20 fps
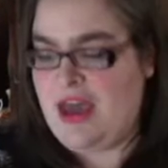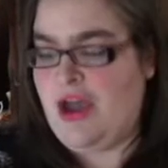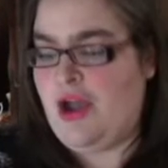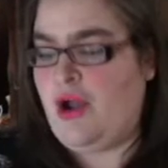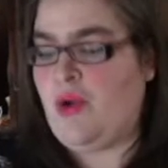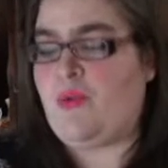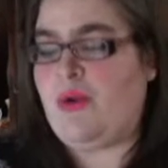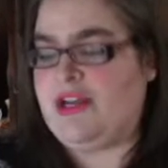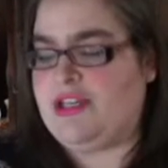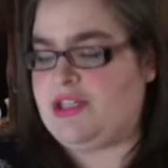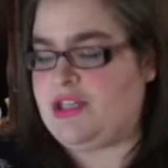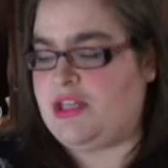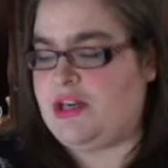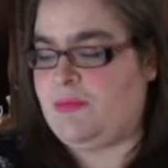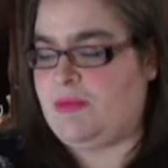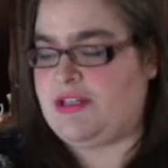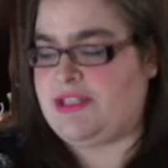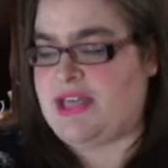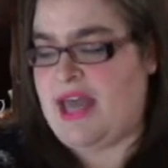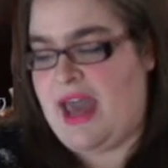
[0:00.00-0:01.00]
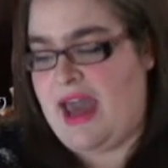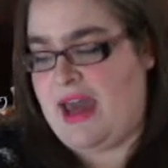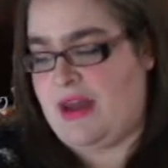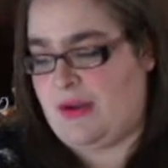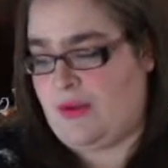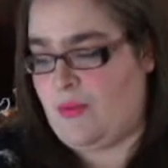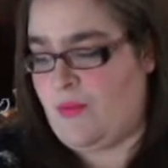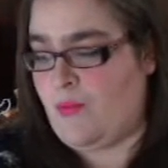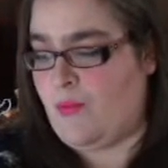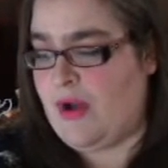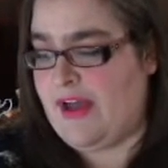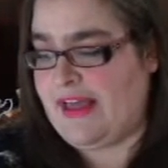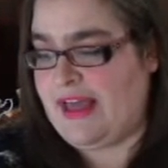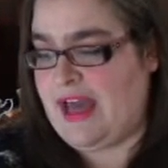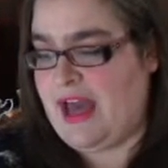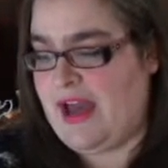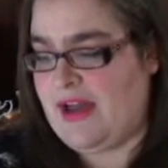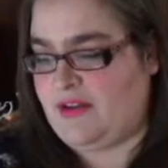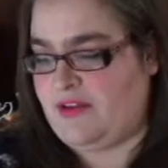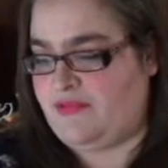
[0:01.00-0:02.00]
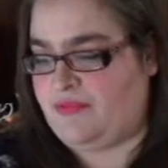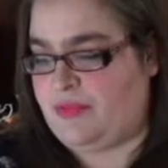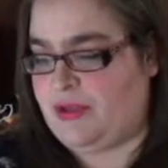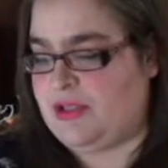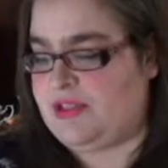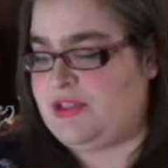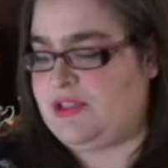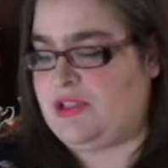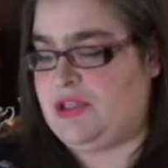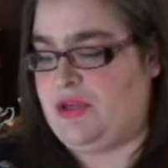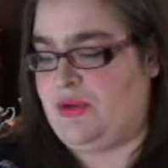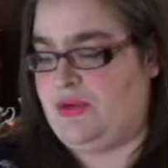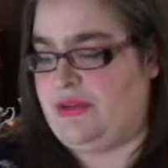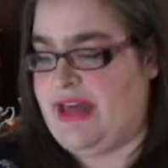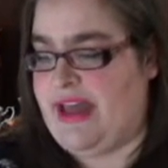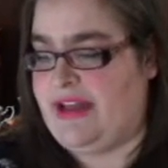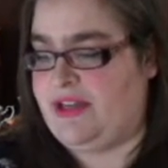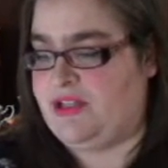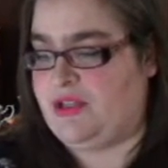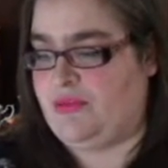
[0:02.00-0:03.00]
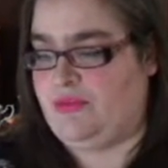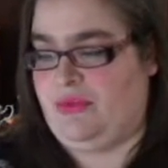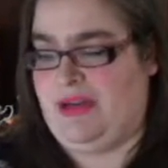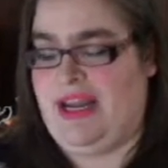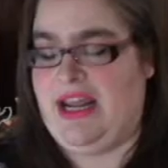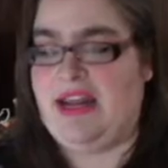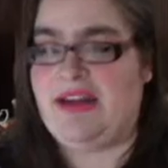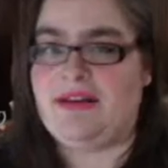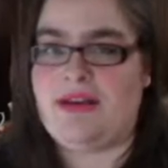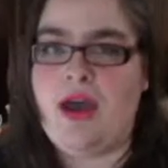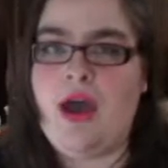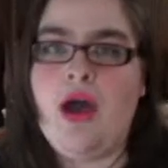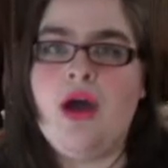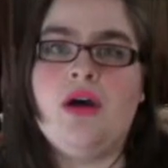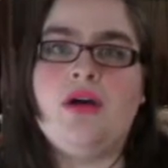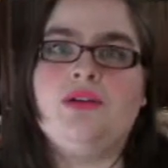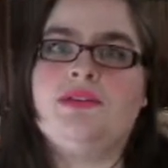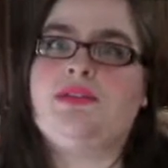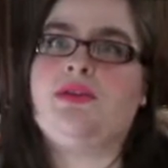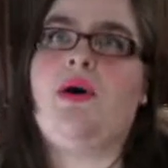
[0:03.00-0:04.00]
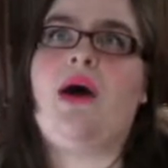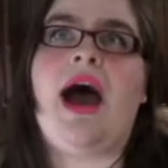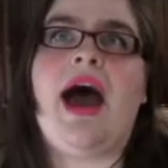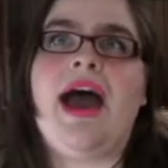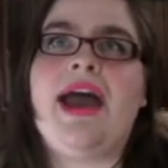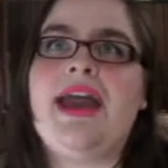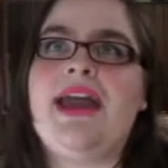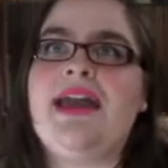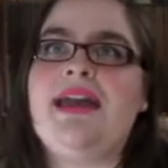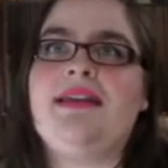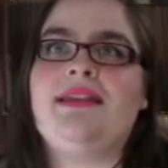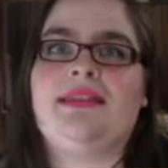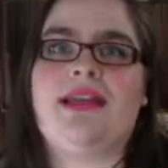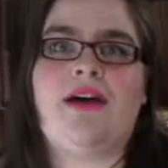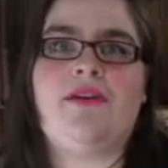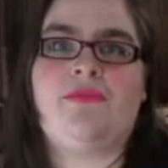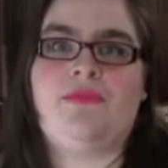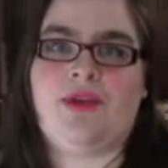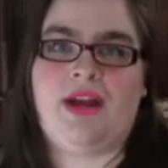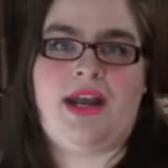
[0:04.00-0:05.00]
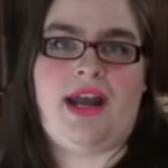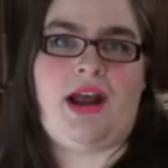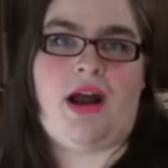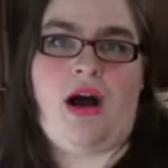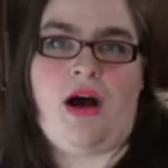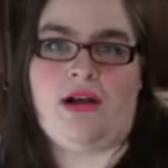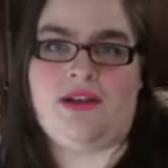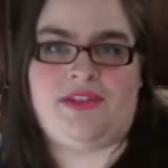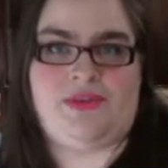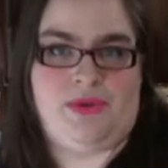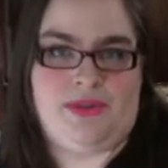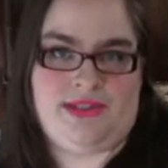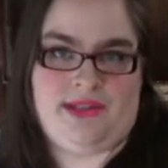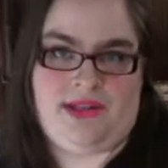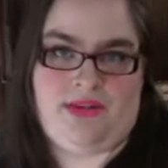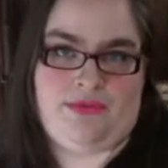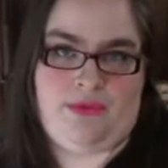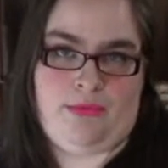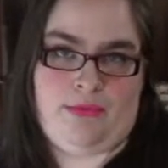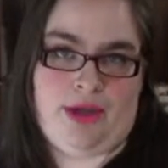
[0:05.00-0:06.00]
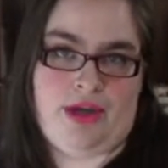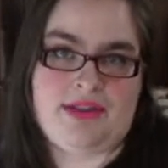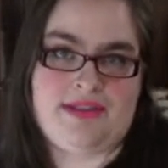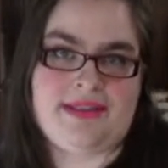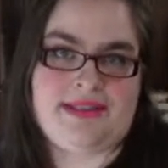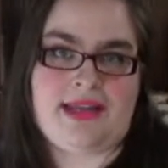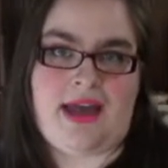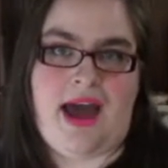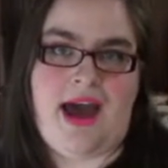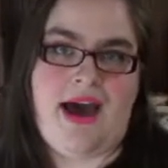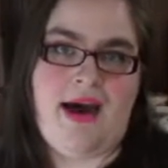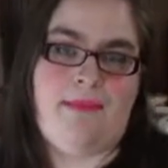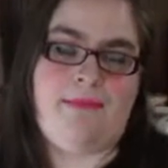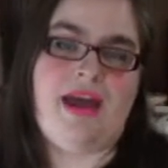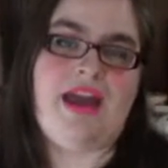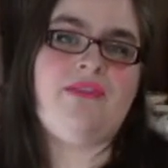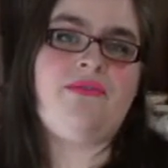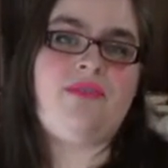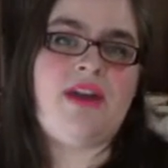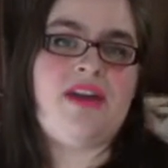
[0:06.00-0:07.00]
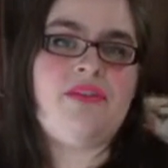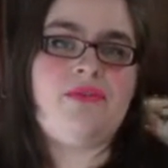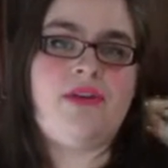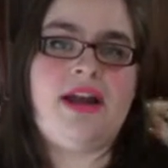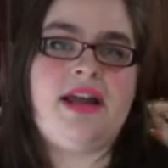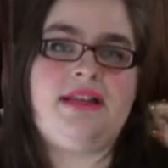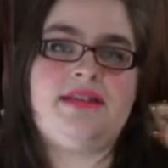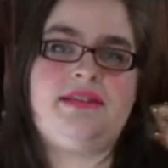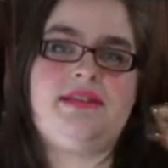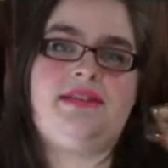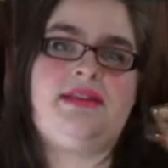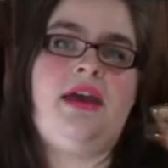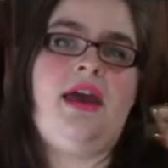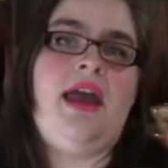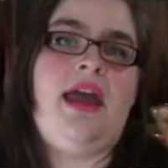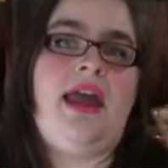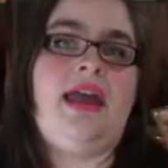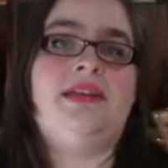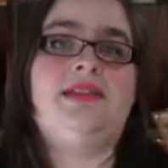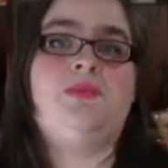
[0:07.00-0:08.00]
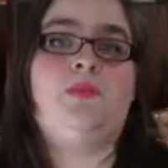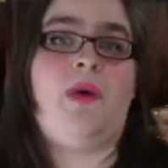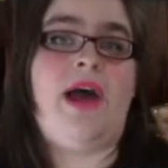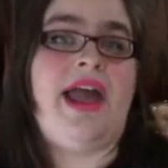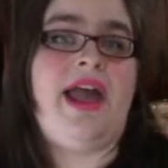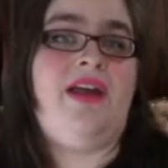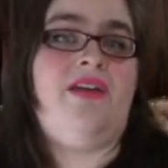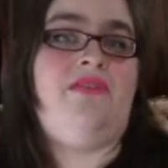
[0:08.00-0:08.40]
Question number 10. What kind of books do you like to read? So I love reading all sorts of different books. My favorites is YA